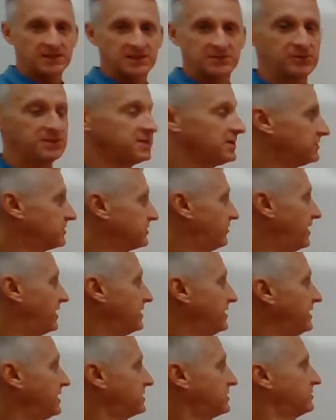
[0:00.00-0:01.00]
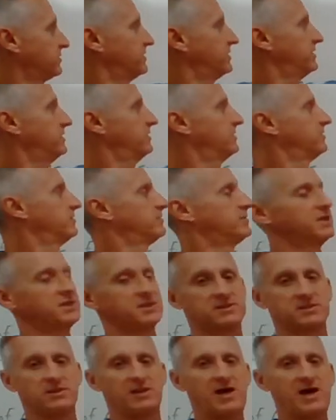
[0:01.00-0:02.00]
as we talked about yesterday,
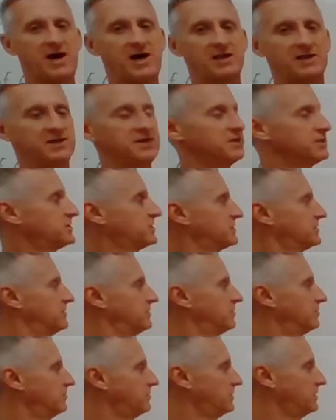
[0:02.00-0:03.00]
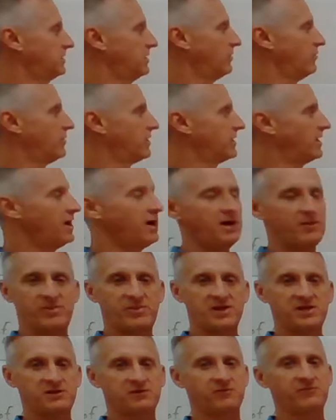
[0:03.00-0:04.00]
this line is going
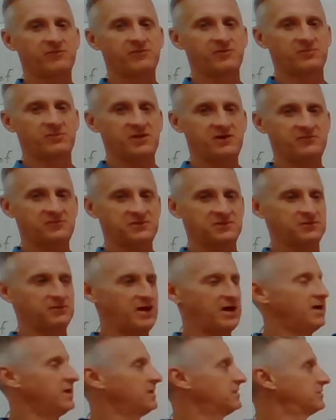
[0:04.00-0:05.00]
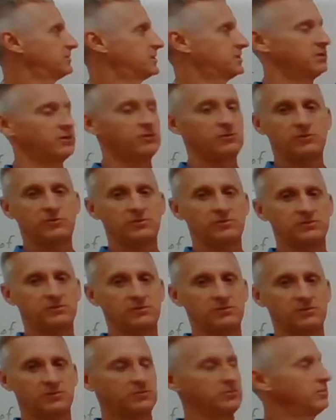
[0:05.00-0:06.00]
uphill from left to right, so
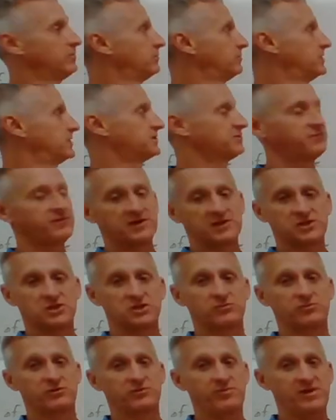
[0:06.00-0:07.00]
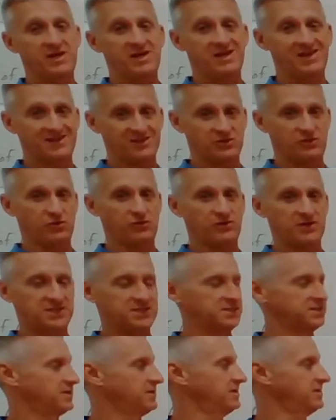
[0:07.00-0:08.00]
this function would be
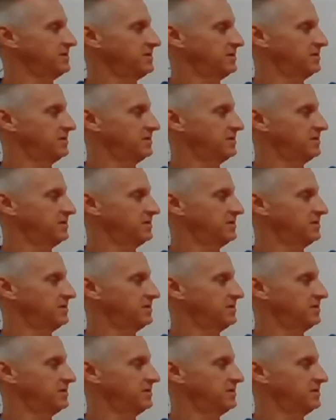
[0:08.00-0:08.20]
increasing.